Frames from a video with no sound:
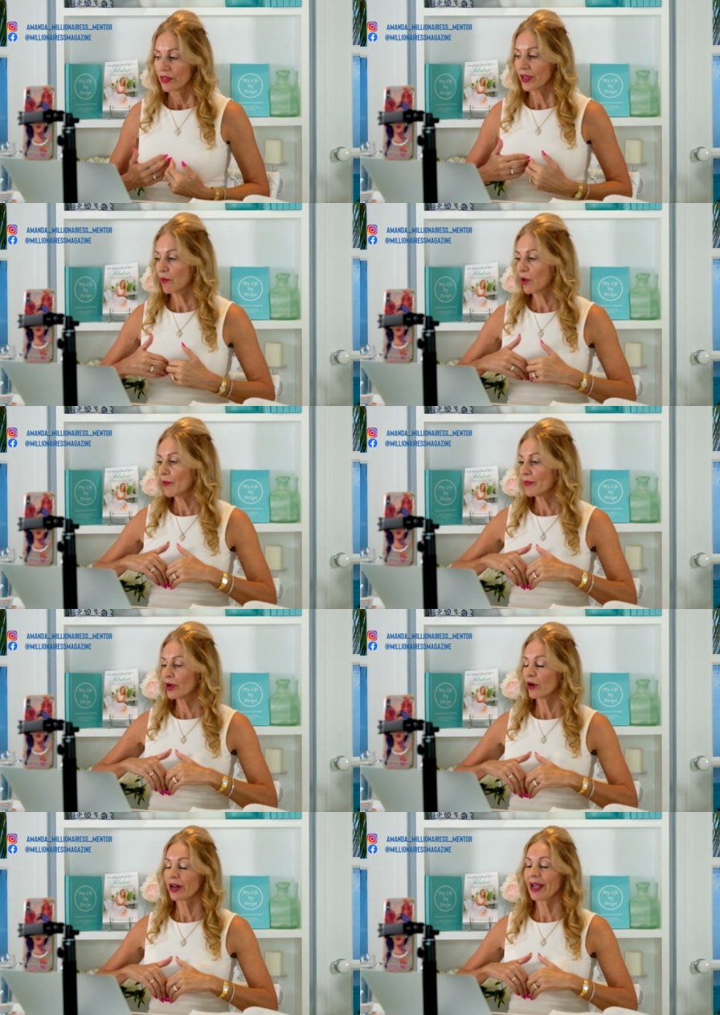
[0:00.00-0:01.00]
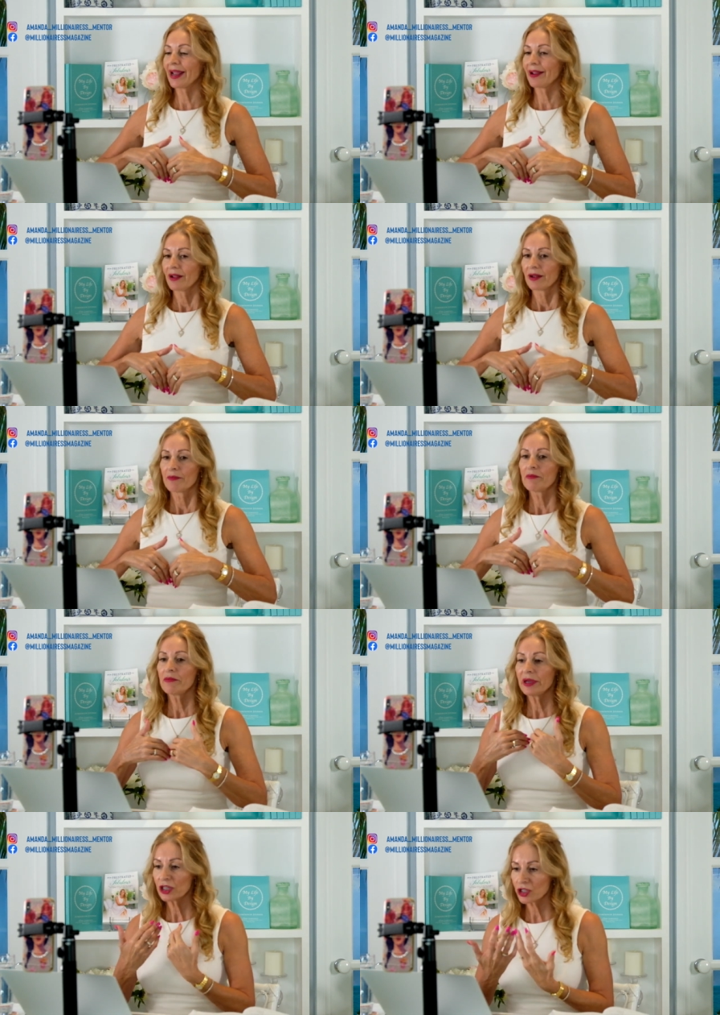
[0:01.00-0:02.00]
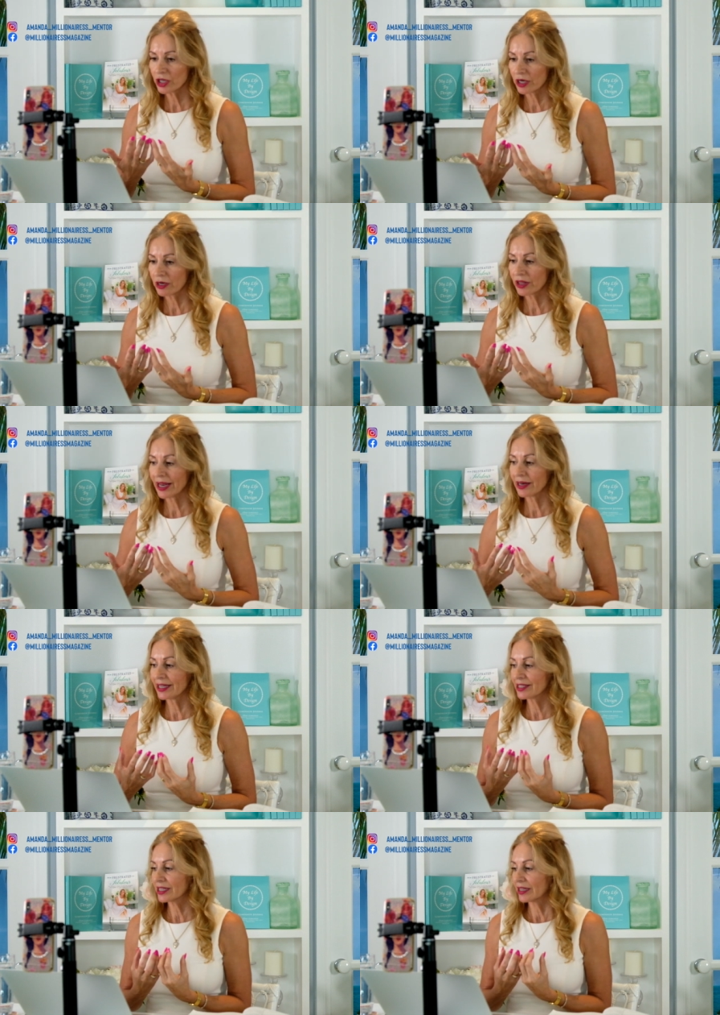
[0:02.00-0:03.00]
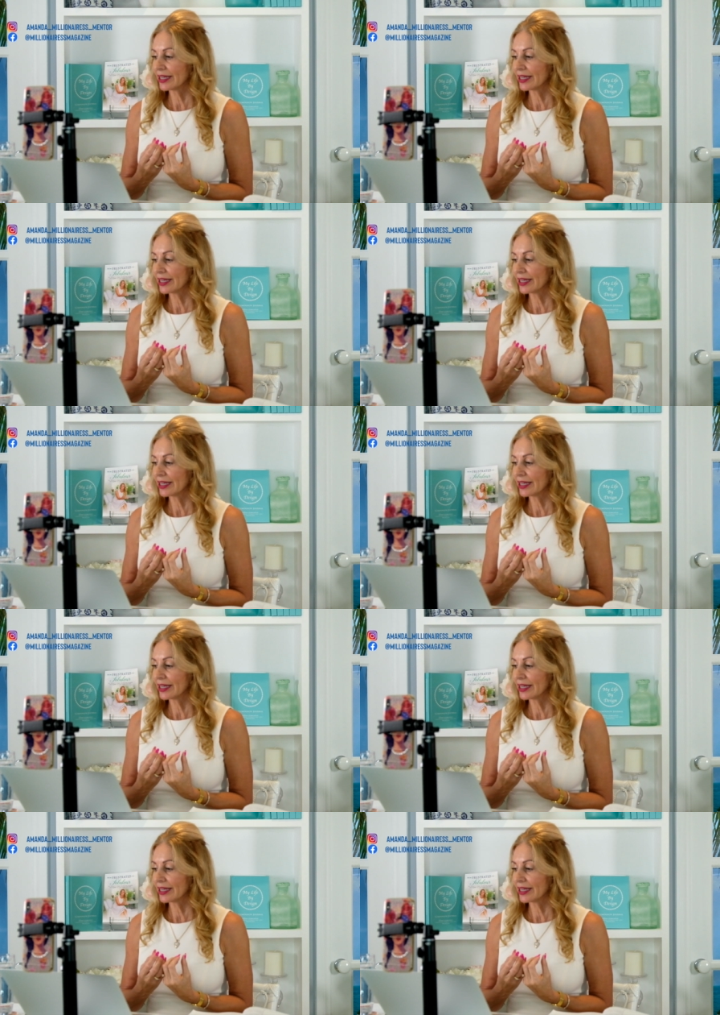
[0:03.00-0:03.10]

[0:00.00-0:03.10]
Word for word: They won't be on a mission that is,